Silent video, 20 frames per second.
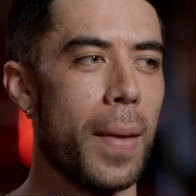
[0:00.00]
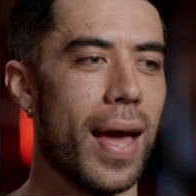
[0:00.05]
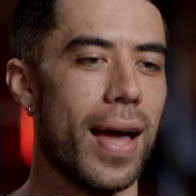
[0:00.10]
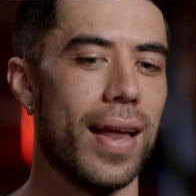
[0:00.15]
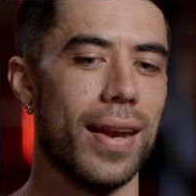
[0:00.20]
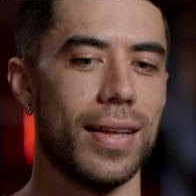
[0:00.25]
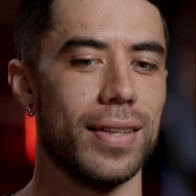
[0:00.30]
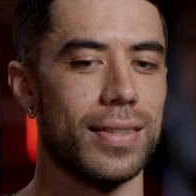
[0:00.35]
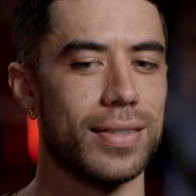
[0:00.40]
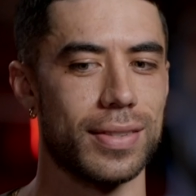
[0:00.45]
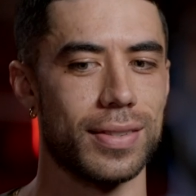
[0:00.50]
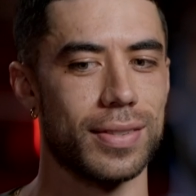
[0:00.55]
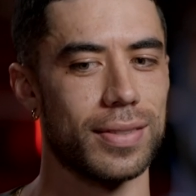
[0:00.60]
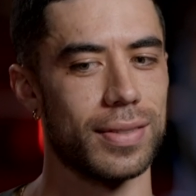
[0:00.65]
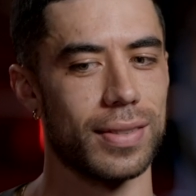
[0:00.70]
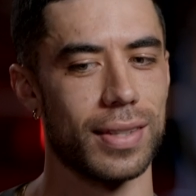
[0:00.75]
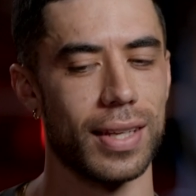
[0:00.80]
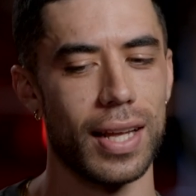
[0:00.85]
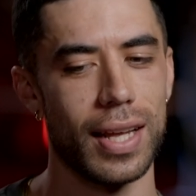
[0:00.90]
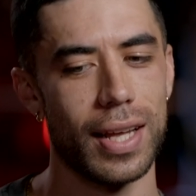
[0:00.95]
and
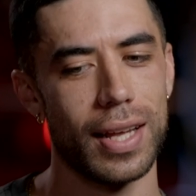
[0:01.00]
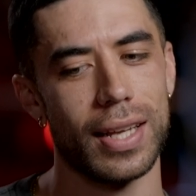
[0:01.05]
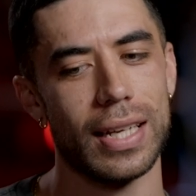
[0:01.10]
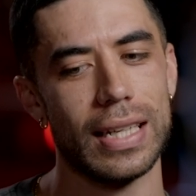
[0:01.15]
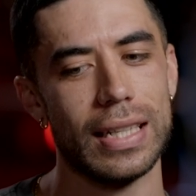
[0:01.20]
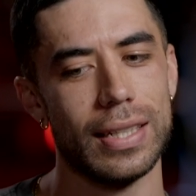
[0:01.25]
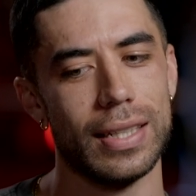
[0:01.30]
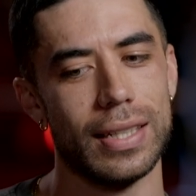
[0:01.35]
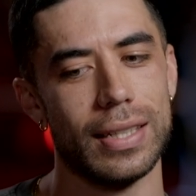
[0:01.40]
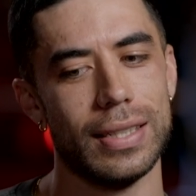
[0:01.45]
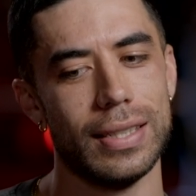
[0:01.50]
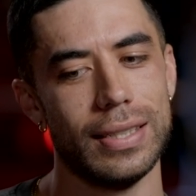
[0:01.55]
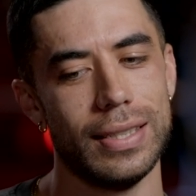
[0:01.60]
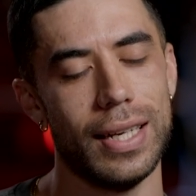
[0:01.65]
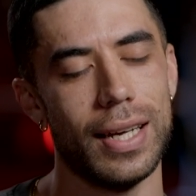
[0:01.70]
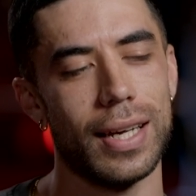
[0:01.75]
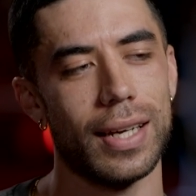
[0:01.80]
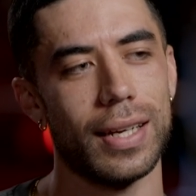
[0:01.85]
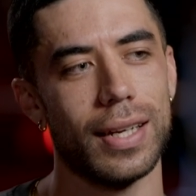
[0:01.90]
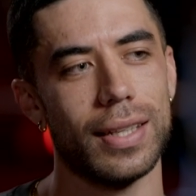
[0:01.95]
it's
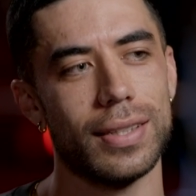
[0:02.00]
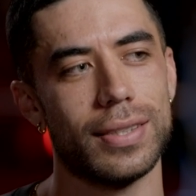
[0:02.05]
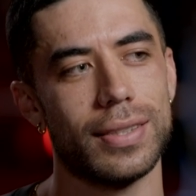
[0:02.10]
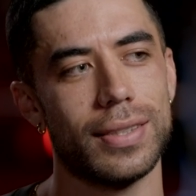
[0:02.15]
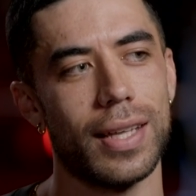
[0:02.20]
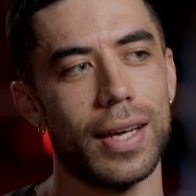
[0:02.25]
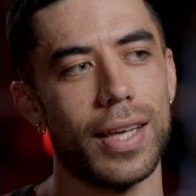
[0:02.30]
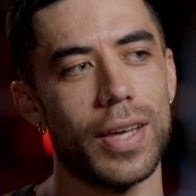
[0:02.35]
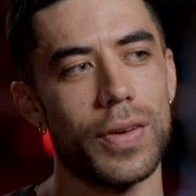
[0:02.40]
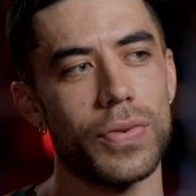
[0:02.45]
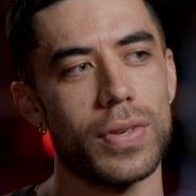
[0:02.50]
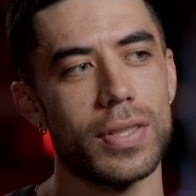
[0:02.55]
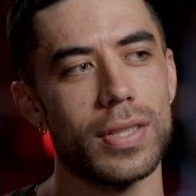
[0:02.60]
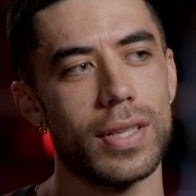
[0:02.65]
yeah, it's stuck ever